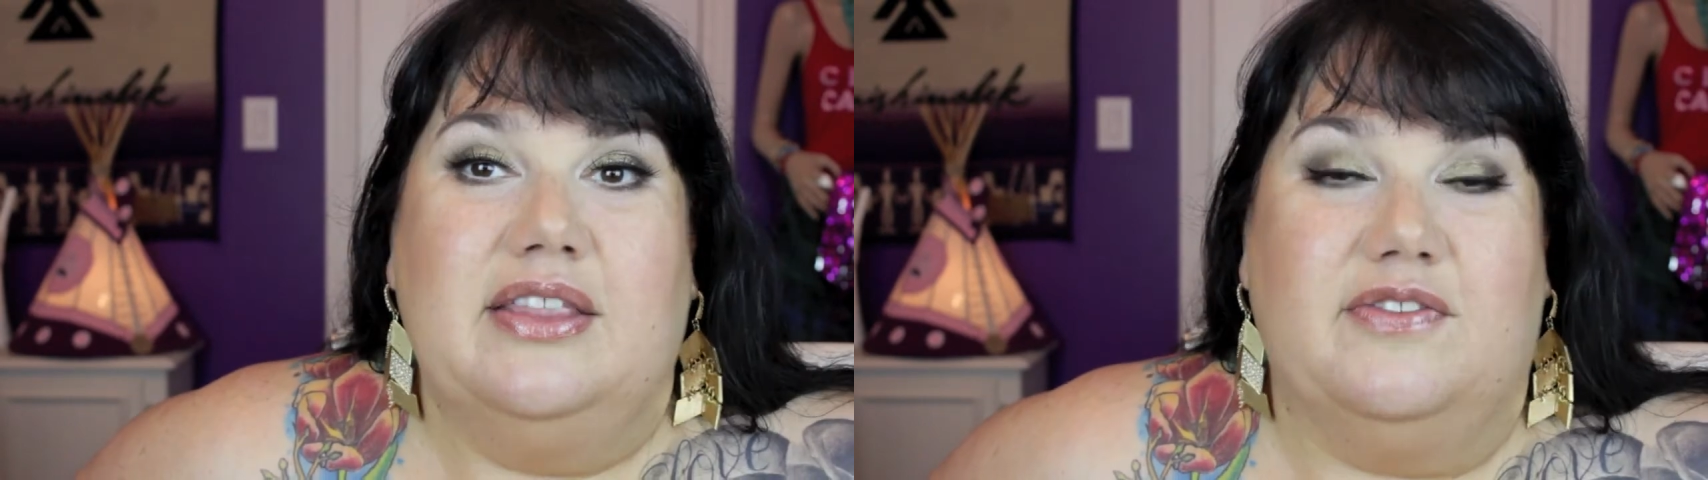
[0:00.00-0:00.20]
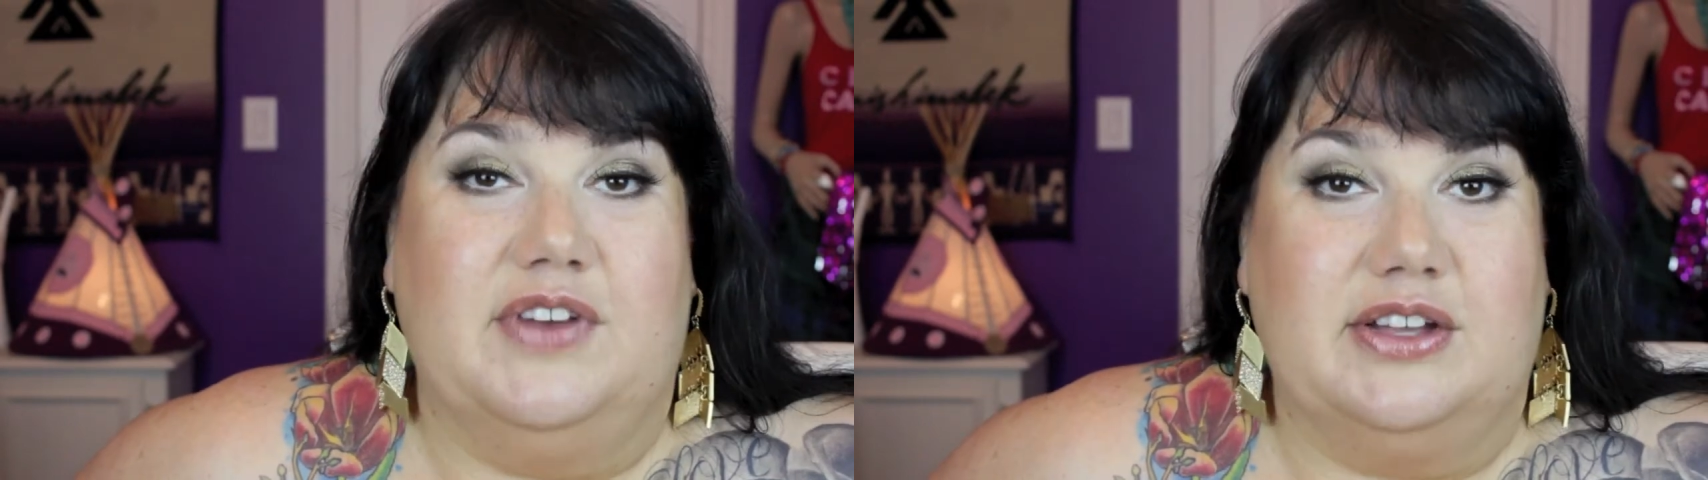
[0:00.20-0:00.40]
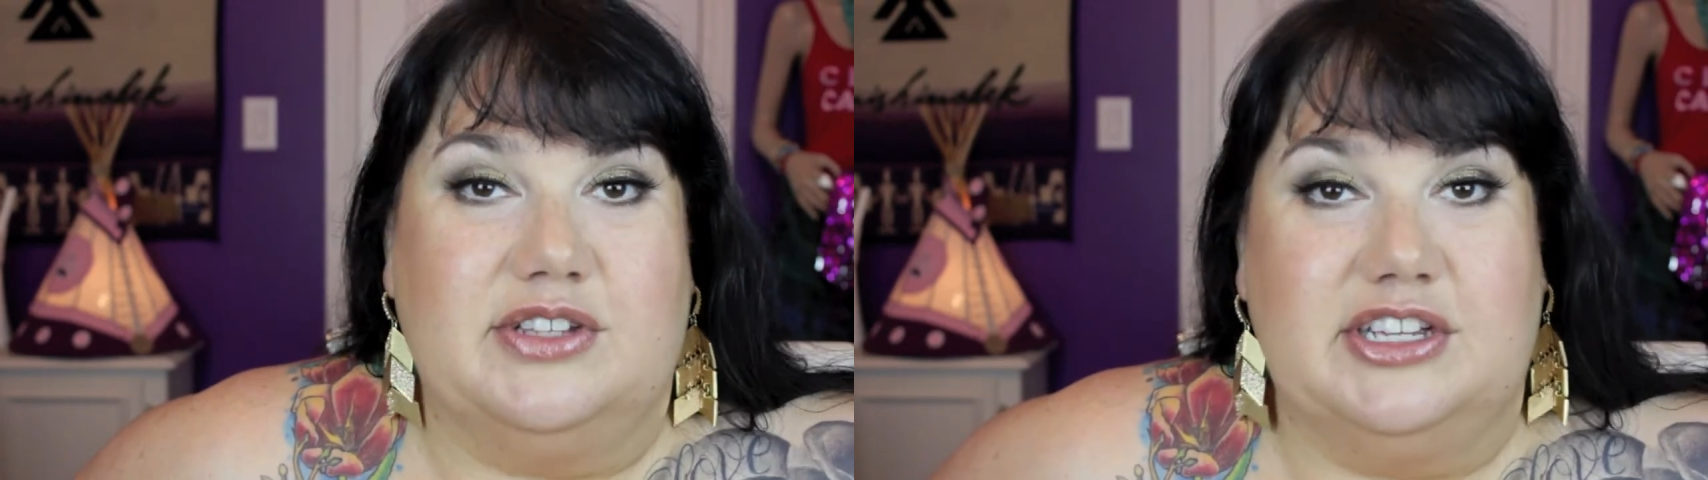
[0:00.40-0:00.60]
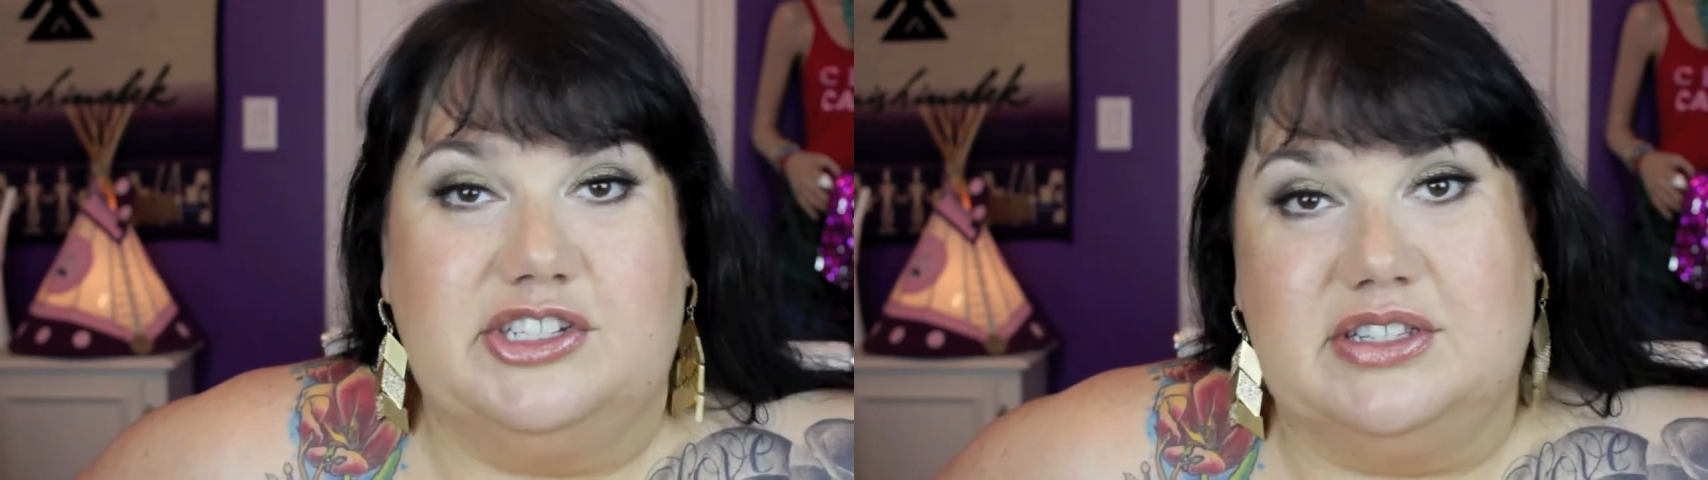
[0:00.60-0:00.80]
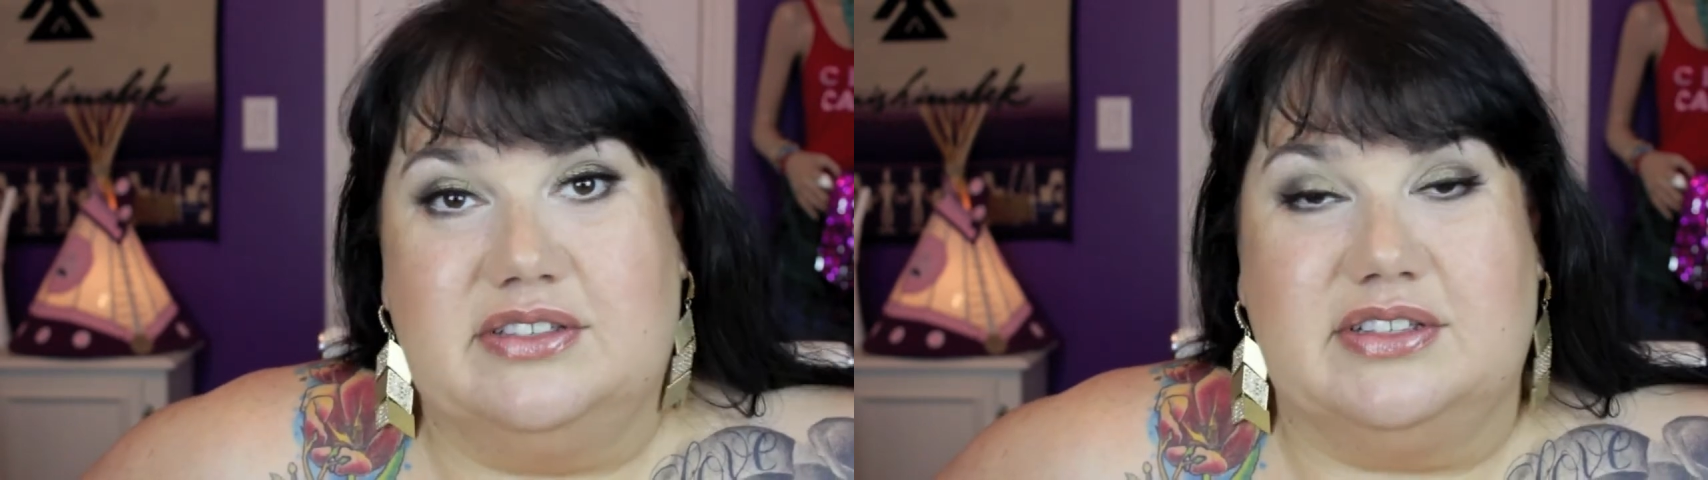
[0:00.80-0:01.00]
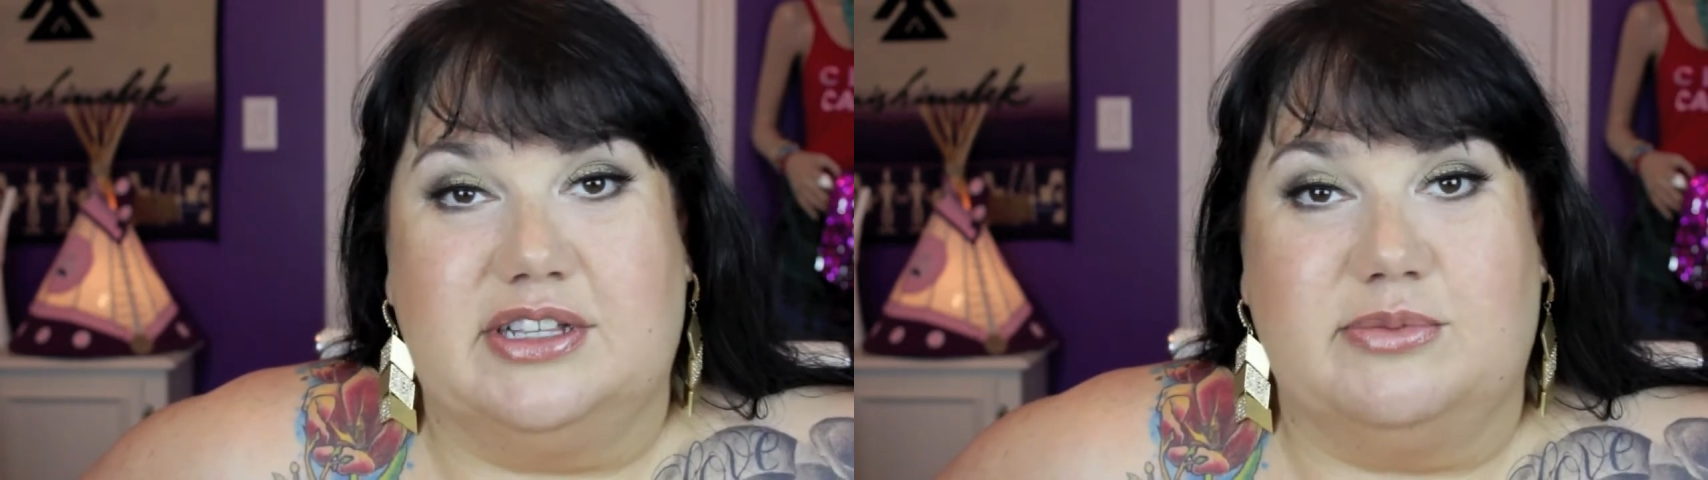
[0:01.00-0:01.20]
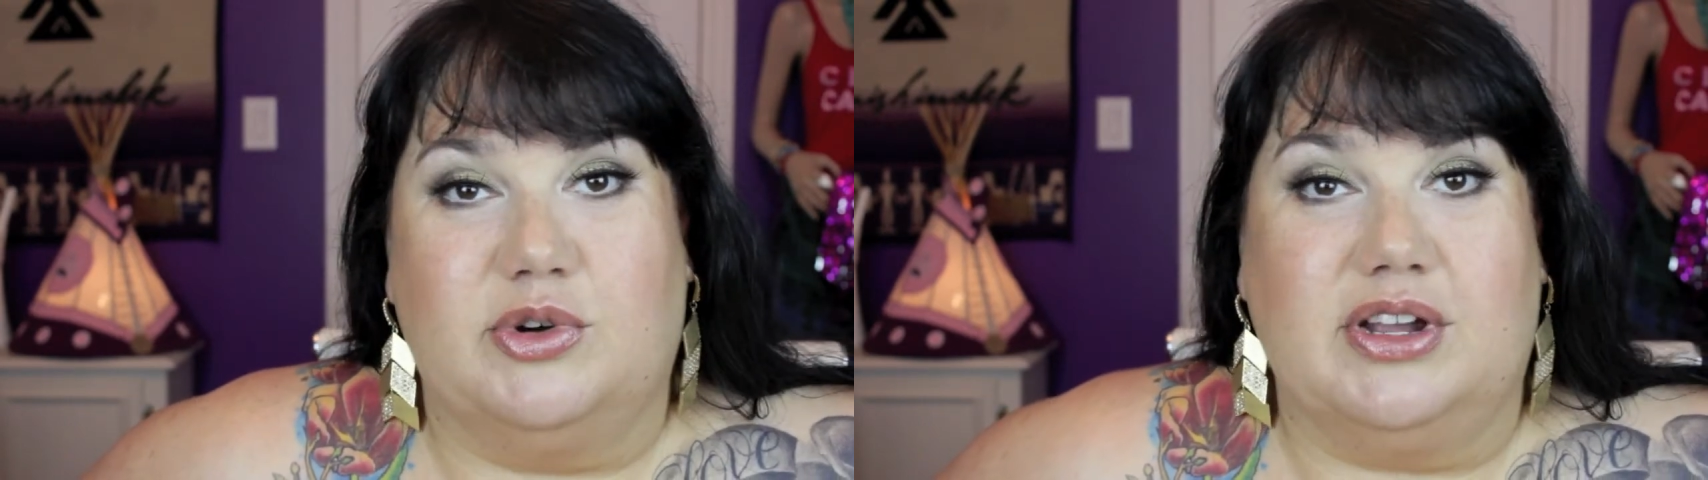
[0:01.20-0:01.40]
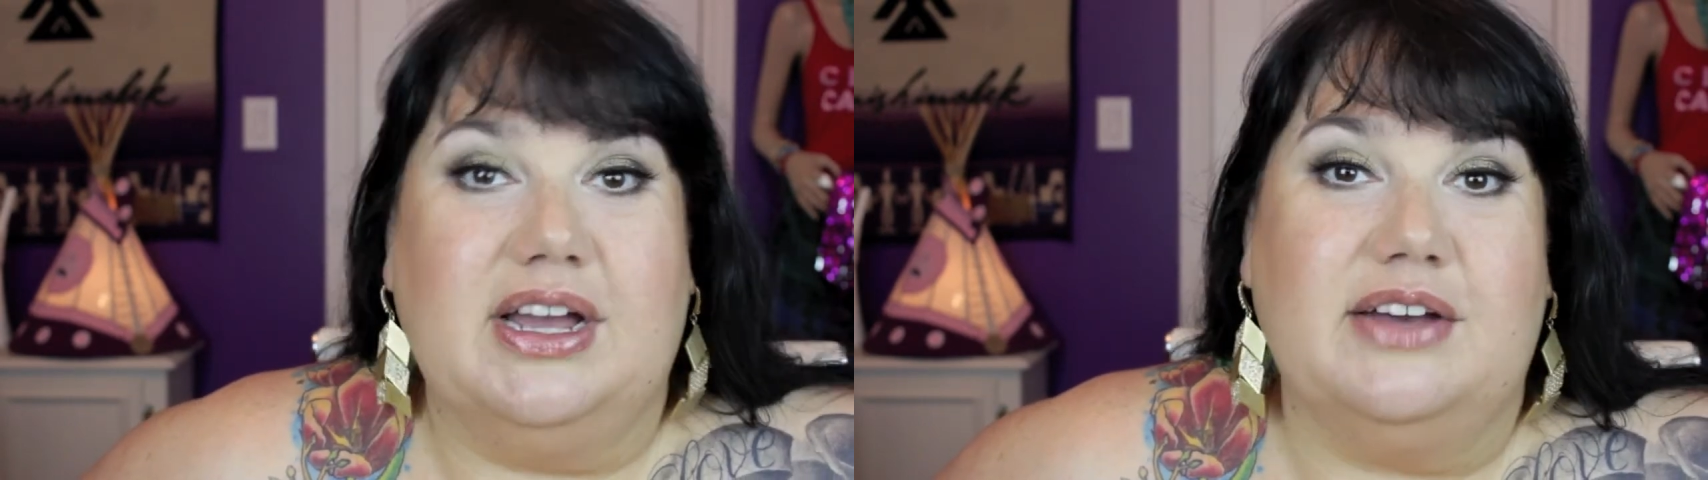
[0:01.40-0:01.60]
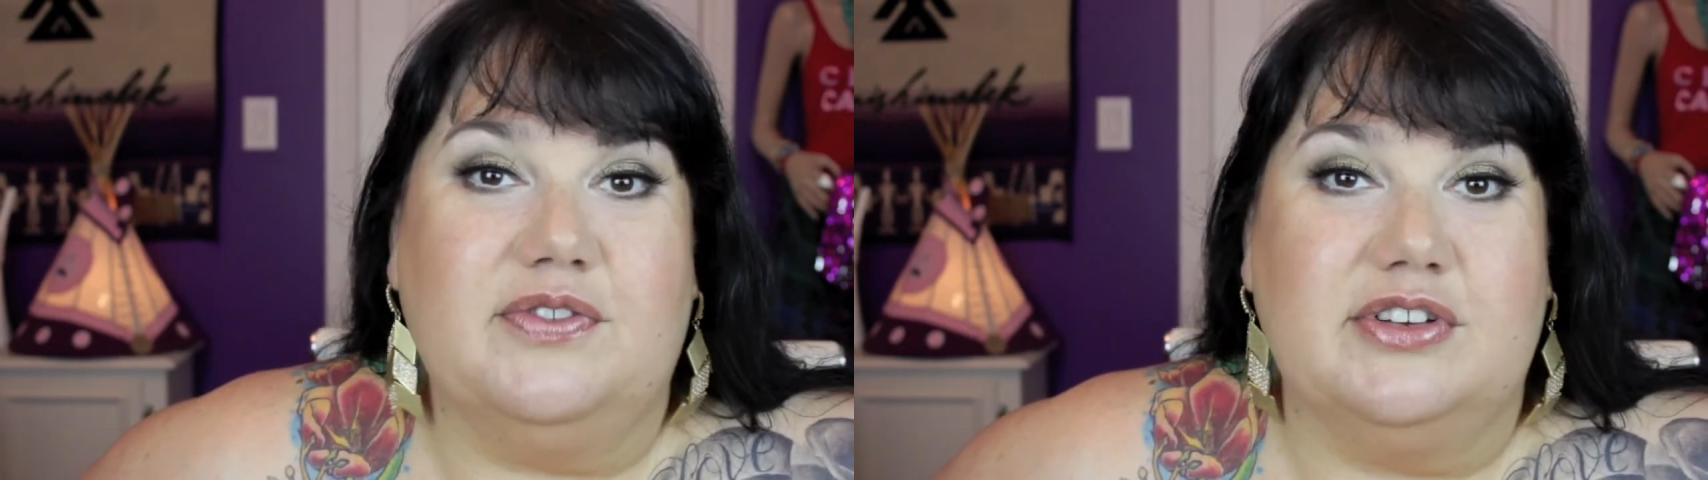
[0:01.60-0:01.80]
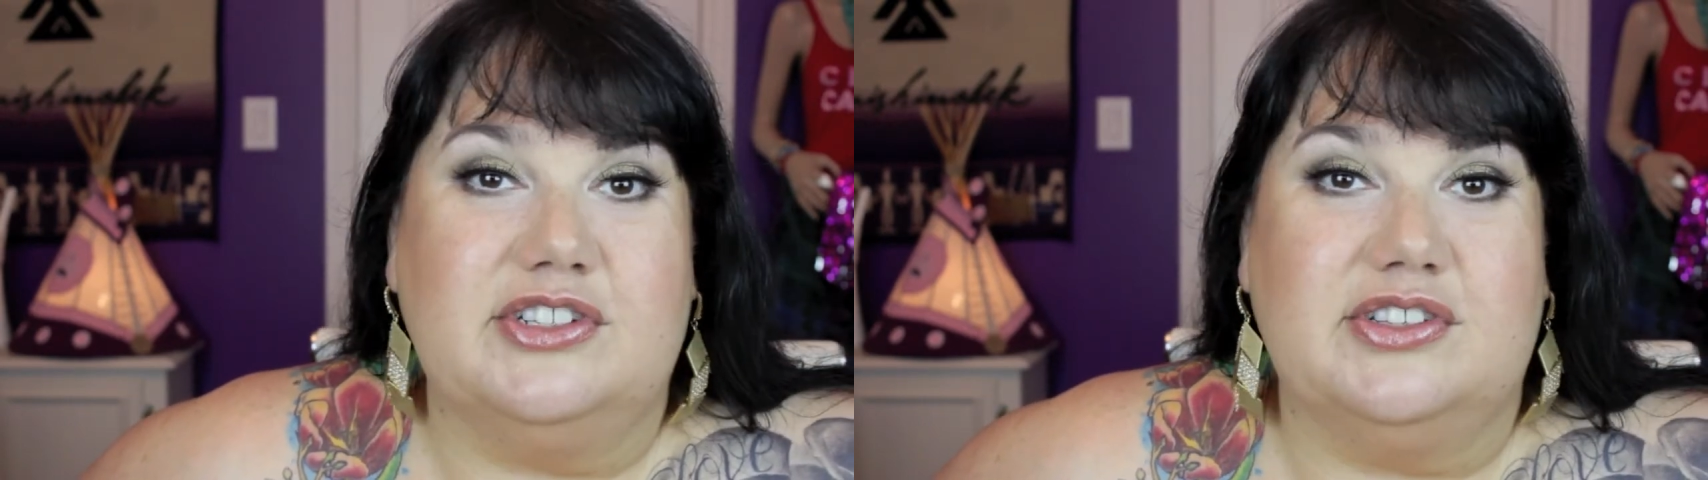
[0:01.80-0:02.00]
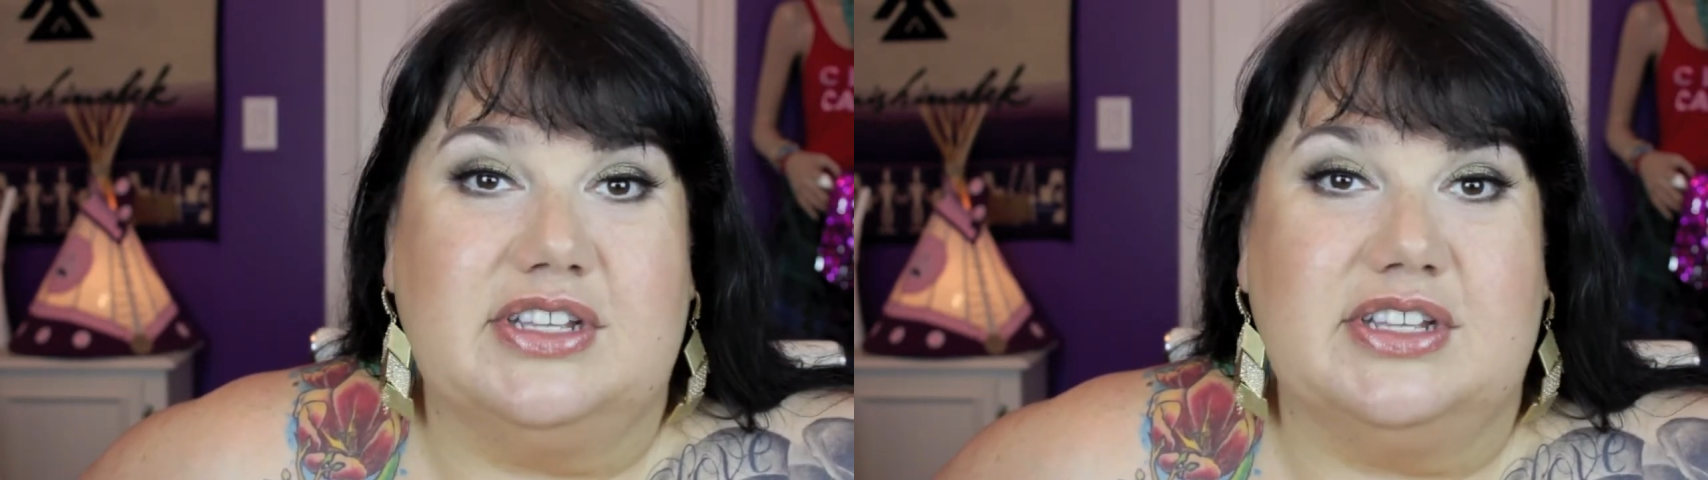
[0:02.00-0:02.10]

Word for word: The foundation is a little more coverage